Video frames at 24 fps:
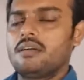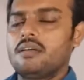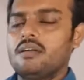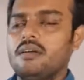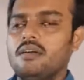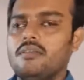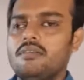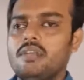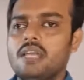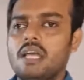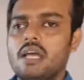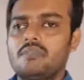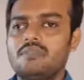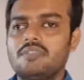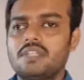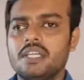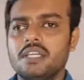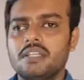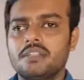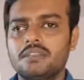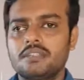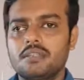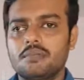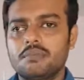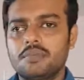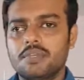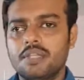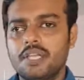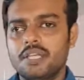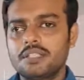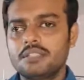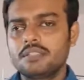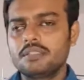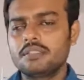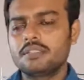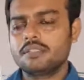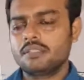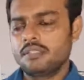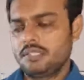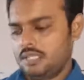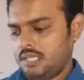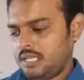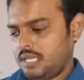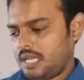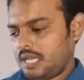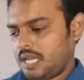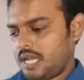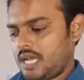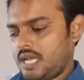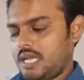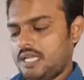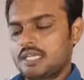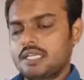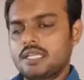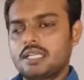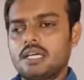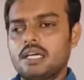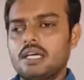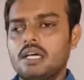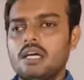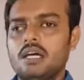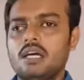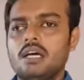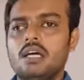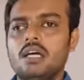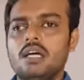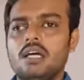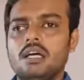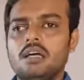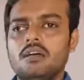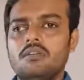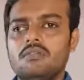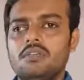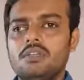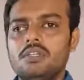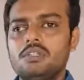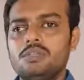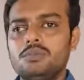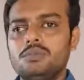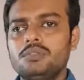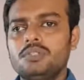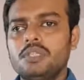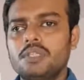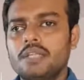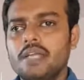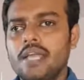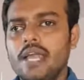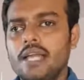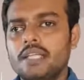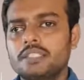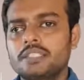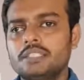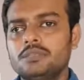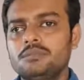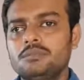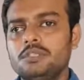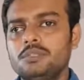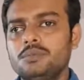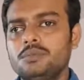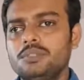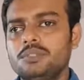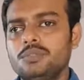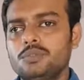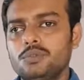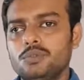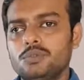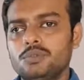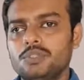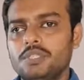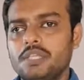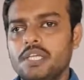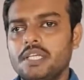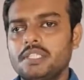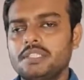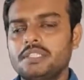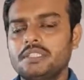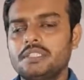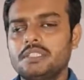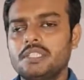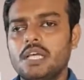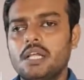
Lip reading: we have taken some reagent, and we will do the reaction between those reagent.